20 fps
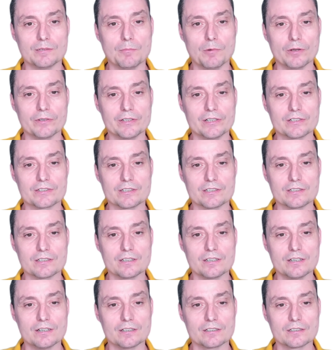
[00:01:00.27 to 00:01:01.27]
models in
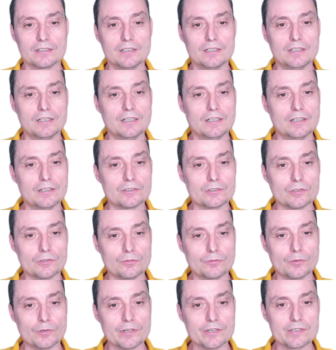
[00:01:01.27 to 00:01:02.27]
here. So
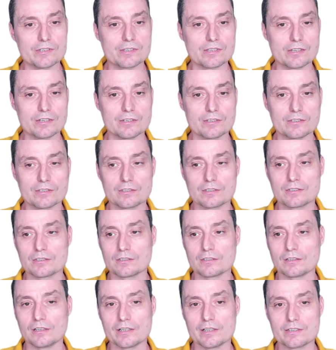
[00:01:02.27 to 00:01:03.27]
for instance,
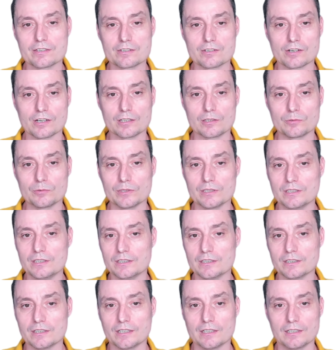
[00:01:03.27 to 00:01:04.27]
let's chat with
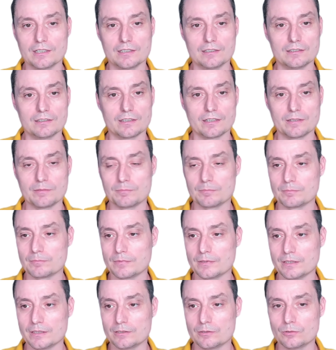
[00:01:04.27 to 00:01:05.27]
the
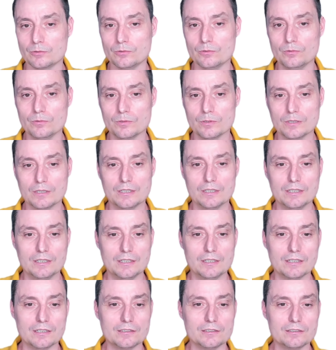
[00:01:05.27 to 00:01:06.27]
LLM-A2.
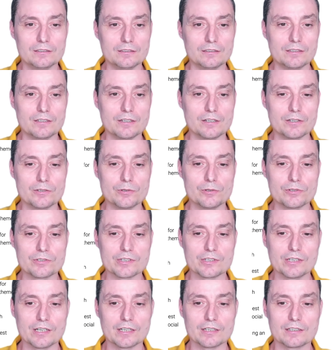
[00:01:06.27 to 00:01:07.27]
And here you will
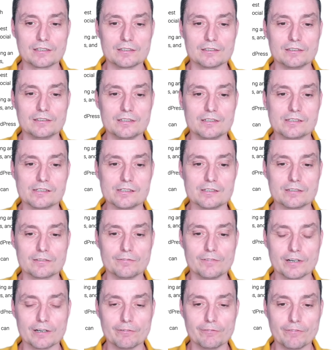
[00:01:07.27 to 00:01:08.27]
see that this it's
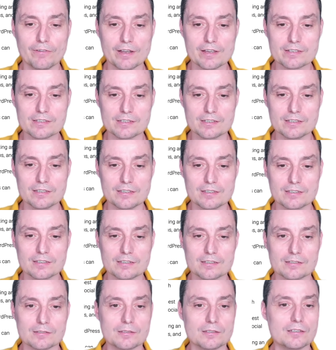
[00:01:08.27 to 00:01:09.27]
very fast. It
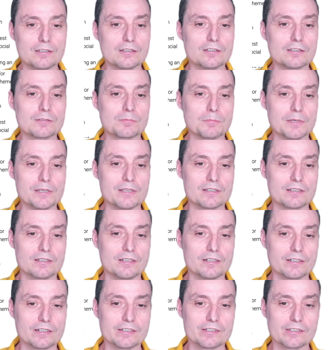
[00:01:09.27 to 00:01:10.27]
speeds
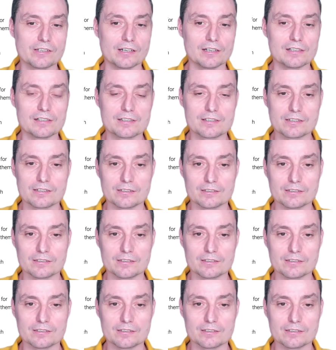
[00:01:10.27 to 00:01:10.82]
the results